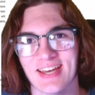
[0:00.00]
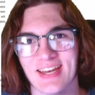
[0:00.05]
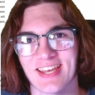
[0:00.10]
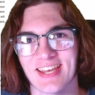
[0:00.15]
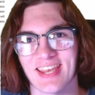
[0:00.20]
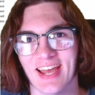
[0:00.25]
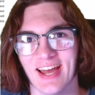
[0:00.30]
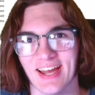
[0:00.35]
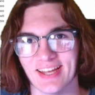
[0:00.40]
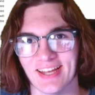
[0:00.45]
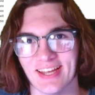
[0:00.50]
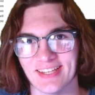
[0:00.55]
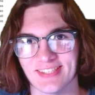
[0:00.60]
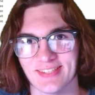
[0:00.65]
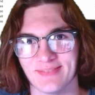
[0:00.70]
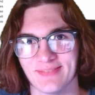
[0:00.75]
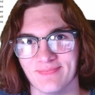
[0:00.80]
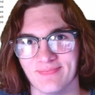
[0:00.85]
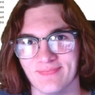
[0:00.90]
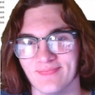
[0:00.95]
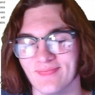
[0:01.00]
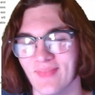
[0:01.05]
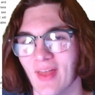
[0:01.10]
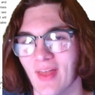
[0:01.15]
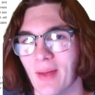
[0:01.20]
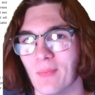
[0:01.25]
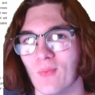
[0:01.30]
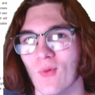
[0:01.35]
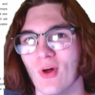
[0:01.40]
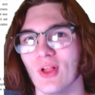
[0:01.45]
Guys,
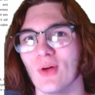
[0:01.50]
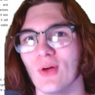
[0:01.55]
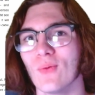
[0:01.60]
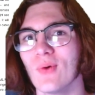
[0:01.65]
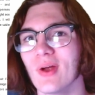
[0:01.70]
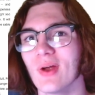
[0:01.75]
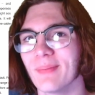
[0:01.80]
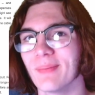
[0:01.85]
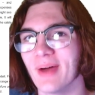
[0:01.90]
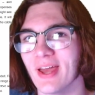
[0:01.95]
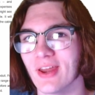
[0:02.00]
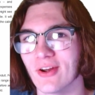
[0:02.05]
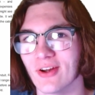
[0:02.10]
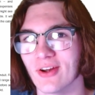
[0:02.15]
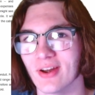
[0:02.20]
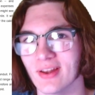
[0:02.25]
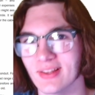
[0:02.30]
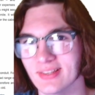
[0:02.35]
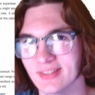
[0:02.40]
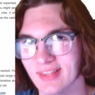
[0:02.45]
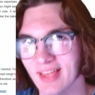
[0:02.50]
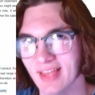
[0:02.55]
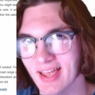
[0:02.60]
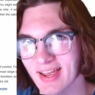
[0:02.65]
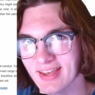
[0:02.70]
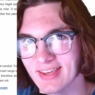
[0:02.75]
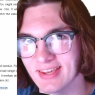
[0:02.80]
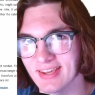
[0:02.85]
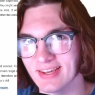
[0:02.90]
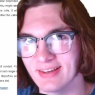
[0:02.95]
I'm well aware my internet is
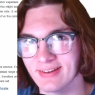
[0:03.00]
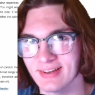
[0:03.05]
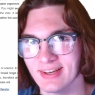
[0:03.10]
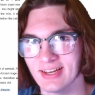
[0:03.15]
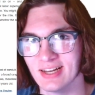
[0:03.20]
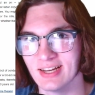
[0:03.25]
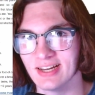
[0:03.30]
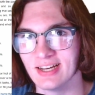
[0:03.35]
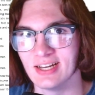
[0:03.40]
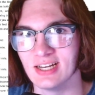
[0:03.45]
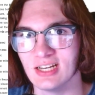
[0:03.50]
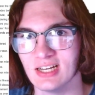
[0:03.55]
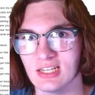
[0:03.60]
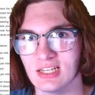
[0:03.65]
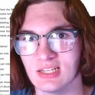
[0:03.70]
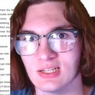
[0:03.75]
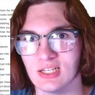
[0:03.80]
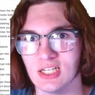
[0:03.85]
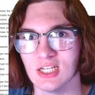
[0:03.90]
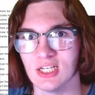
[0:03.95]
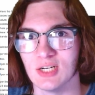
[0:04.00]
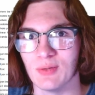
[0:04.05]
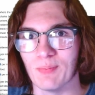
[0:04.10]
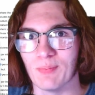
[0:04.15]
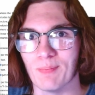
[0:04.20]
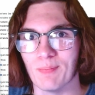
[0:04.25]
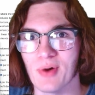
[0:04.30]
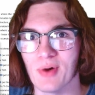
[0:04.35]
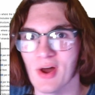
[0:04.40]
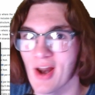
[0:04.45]
laggy,
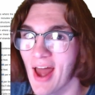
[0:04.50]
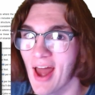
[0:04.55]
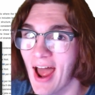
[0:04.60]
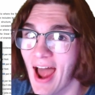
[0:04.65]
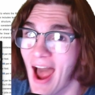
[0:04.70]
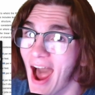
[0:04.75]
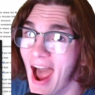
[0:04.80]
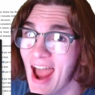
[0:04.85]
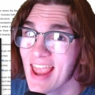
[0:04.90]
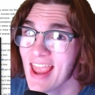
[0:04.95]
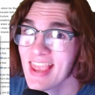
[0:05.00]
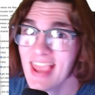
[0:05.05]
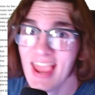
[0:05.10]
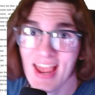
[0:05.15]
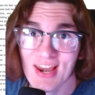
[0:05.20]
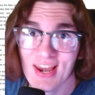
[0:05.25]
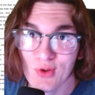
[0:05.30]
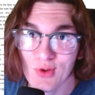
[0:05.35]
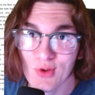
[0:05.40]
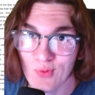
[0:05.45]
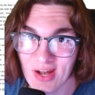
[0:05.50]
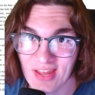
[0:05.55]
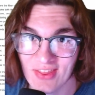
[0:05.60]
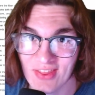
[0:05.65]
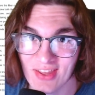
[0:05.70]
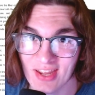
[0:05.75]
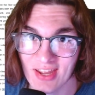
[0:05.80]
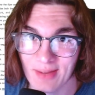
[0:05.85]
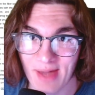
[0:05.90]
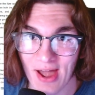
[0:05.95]
but I can't do anything
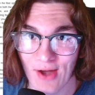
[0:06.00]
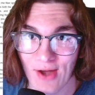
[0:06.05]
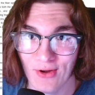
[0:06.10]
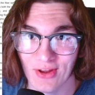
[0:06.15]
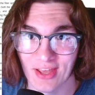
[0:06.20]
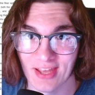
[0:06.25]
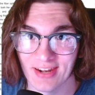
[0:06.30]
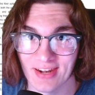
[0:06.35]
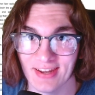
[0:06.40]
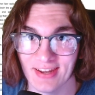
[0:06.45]
about it.